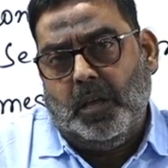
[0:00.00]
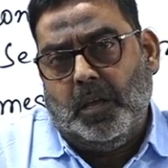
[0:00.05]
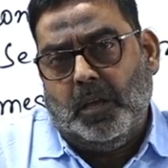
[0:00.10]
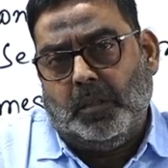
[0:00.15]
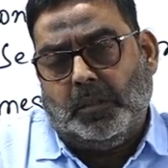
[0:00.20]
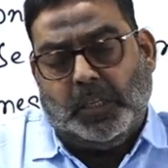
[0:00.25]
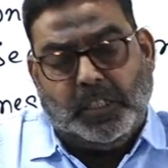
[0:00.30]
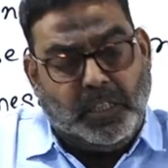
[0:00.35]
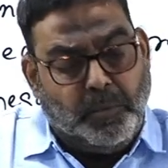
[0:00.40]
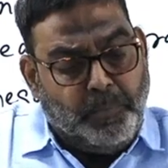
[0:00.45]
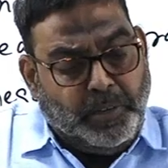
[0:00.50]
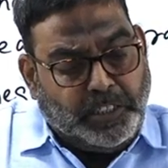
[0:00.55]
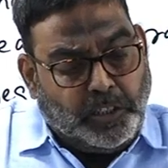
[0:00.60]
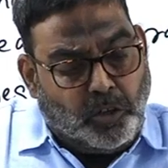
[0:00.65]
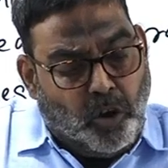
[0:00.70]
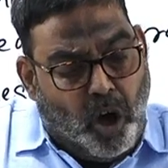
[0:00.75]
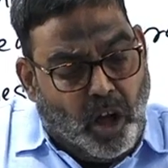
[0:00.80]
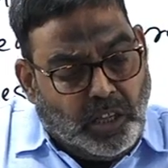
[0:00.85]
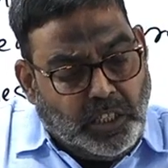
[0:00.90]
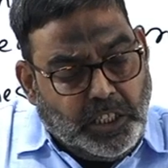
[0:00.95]
that the
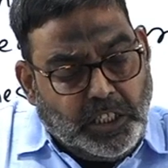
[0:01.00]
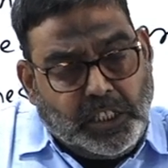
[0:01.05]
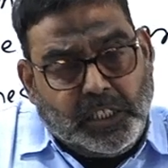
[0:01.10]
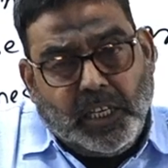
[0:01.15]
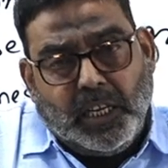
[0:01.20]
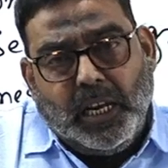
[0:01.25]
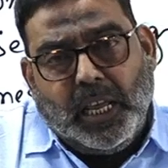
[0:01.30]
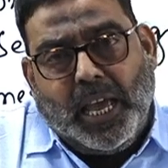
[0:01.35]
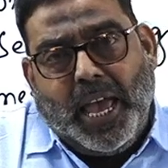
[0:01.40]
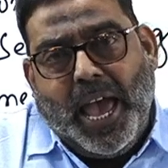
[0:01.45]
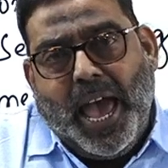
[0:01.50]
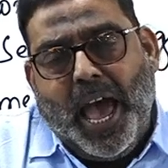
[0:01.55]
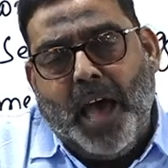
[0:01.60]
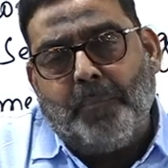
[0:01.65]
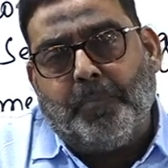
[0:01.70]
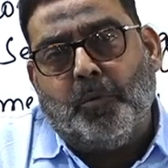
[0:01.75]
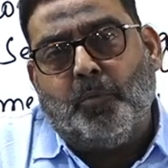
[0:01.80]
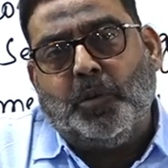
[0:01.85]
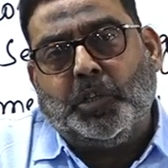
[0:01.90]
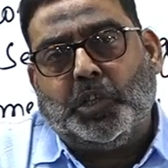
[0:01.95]
methodological
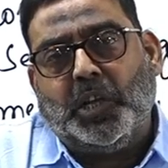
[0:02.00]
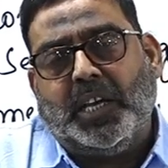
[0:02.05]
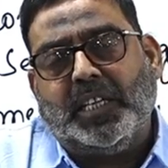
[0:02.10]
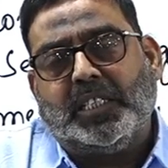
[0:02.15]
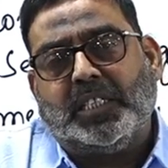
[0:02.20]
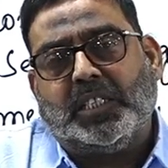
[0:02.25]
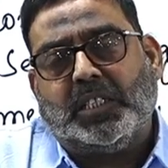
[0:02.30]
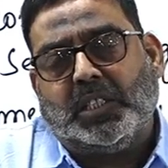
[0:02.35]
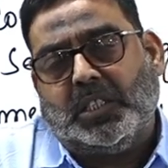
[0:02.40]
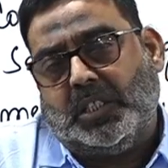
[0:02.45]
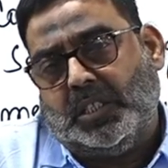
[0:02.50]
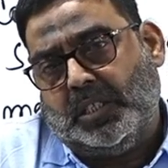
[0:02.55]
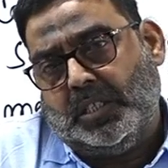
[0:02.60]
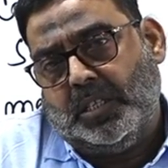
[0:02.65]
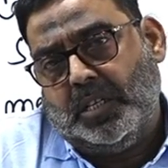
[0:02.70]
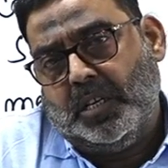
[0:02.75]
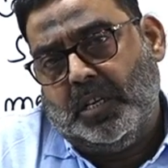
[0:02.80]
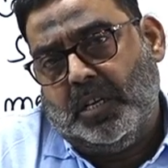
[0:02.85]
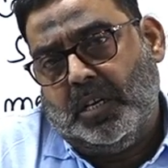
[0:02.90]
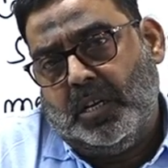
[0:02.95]
gap which has
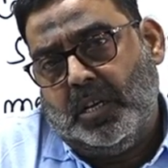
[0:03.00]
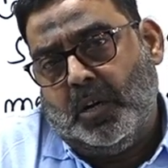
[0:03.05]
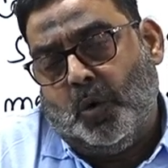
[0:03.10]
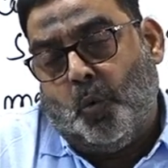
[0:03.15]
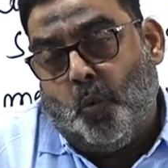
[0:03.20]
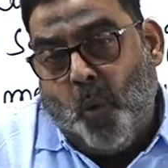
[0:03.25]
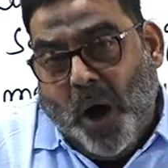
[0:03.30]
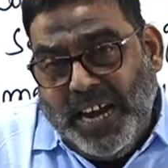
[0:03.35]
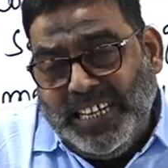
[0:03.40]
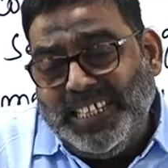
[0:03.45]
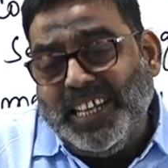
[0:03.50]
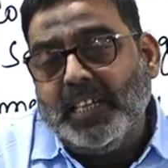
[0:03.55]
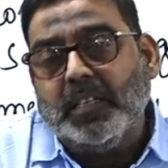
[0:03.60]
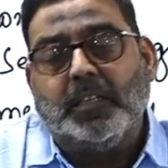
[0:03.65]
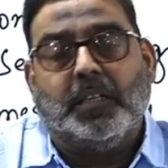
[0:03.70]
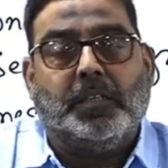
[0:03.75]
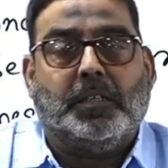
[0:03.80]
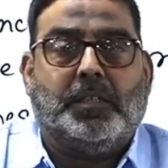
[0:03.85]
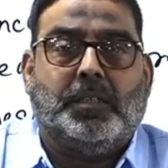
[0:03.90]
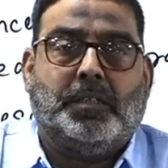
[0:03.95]
widened